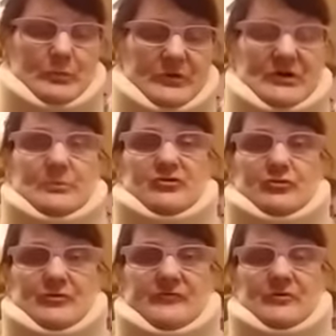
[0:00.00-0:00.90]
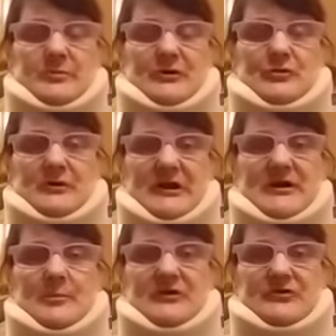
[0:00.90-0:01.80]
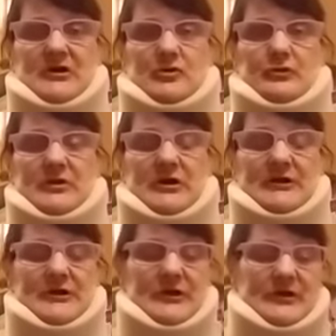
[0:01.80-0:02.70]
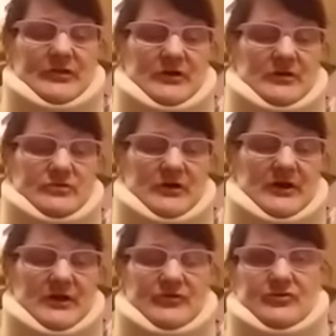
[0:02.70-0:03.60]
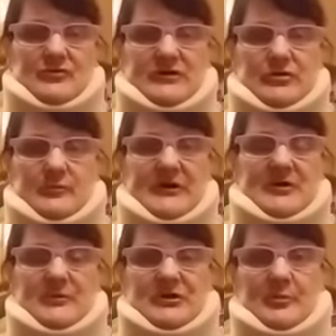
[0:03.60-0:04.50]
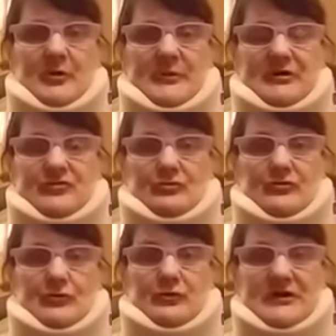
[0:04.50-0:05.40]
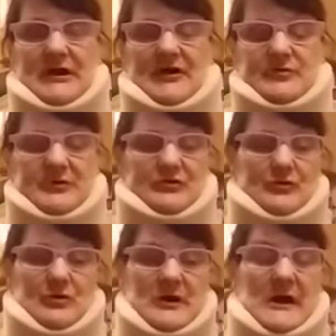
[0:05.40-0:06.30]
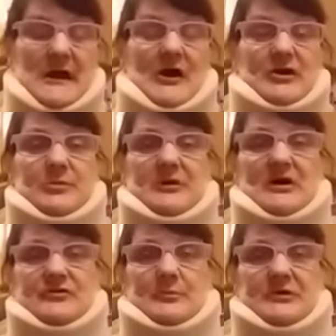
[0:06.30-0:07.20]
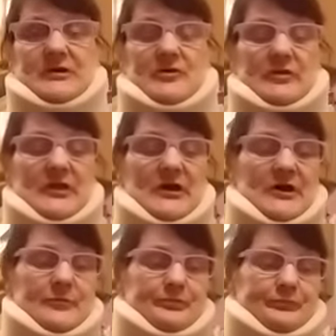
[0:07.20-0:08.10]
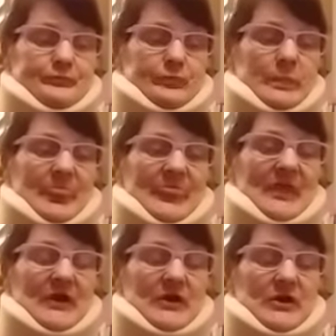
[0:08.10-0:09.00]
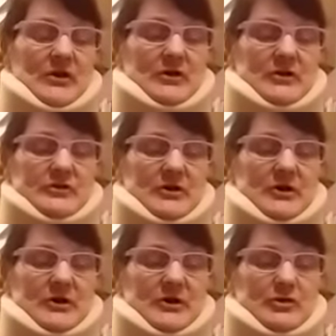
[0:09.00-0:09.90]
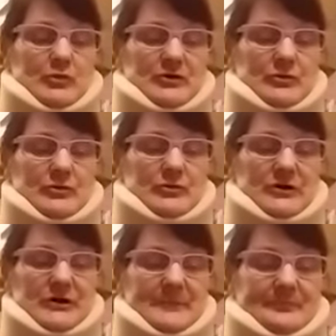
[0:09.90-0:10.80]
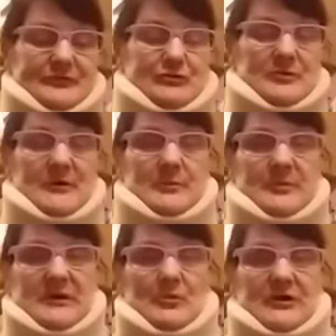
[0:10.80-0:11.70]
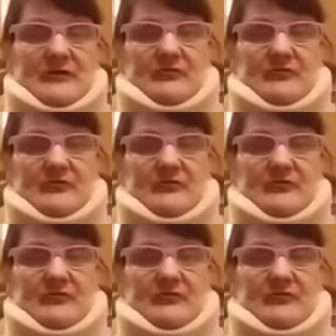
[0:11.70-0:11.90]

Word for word: but I'm sure they'll feel better when I get my second reline, and then I guess they'll either make them into permanents or they'll recast me. So I'll keep you guys updated on that, and I will um, do a mukbang when I'm